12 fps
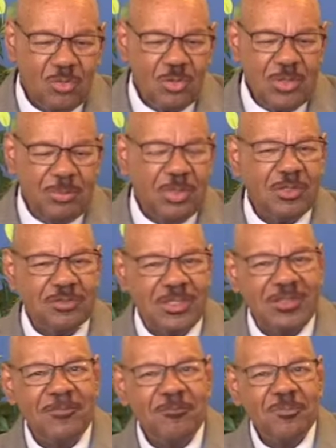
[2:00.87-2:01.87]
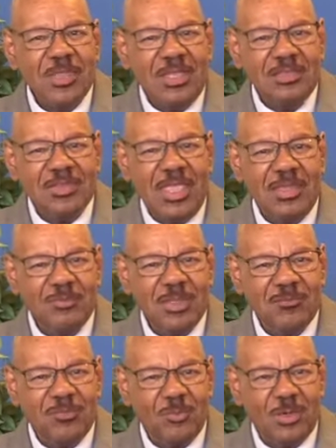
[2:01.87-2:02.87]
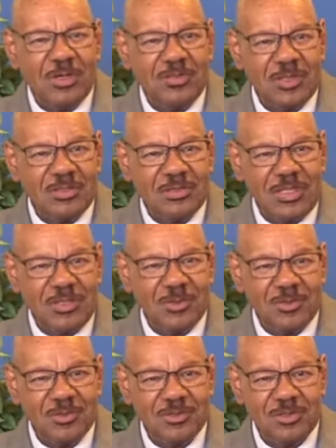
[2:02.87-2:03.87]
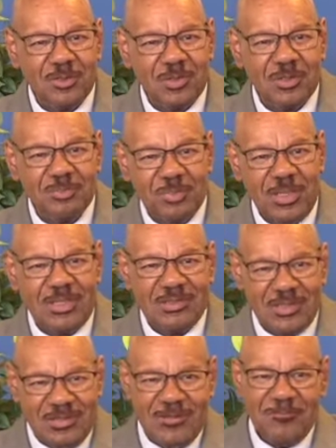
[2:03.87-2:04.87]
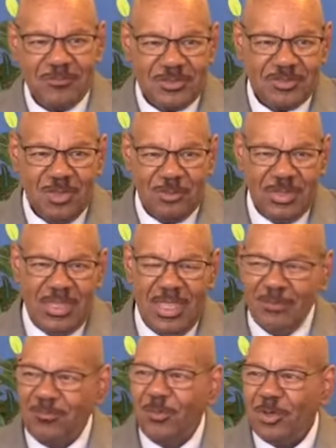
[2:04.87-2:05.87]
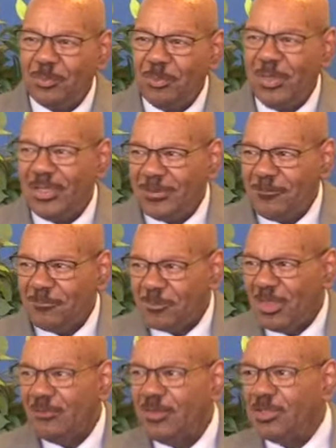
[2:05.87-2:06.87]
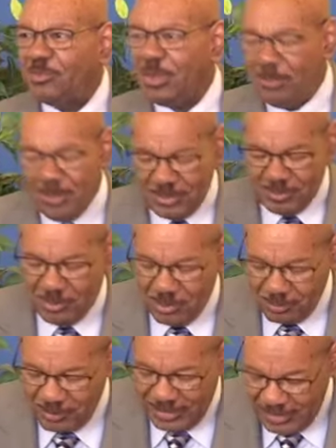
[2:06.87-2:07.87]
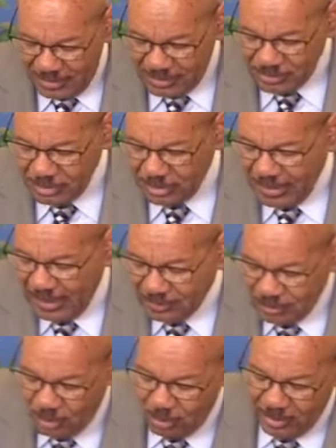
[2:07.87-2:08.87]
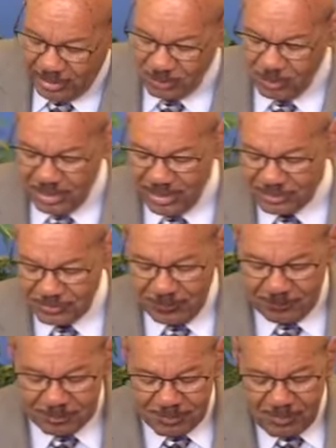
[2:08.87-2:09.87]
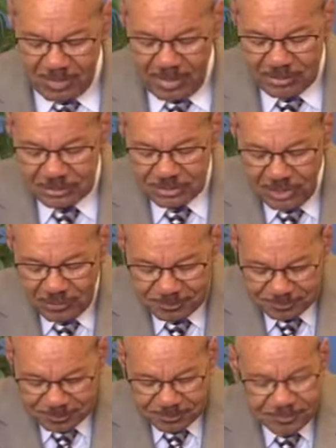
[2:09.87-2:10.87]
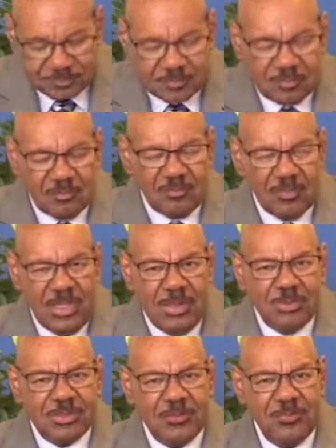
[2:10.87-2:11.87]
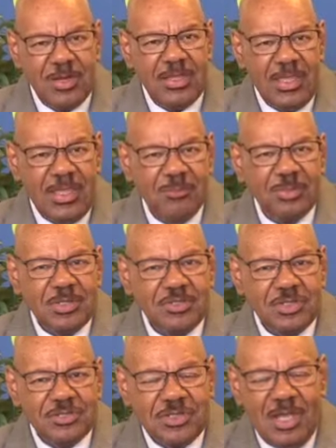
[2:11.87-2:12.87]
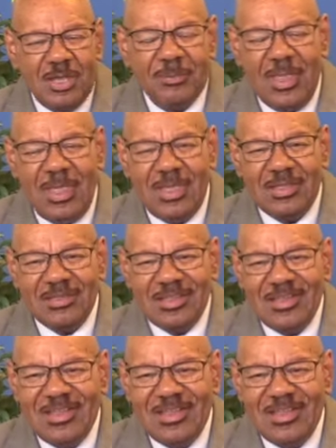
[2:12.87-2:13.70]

rebuilt it, named it for one of their leaders, Lord Pitt. So it became Fort Pitt, and eventually Pittsburgh. So you kind of know where it was. So he was a very ambitious young man.